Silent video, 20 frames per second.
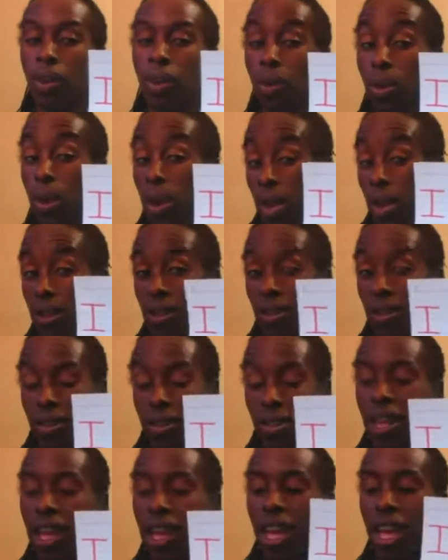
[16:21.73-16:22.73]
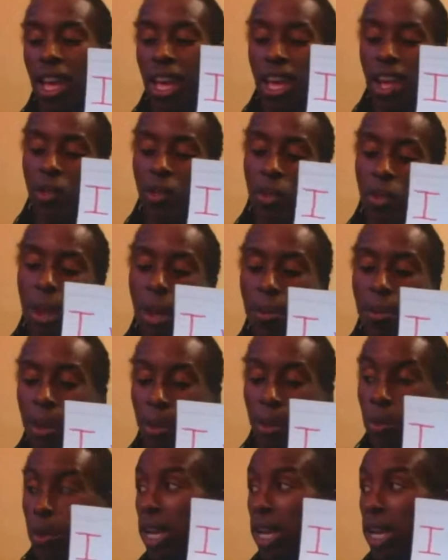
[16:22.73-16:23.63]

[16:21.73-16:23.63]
Well, remember, we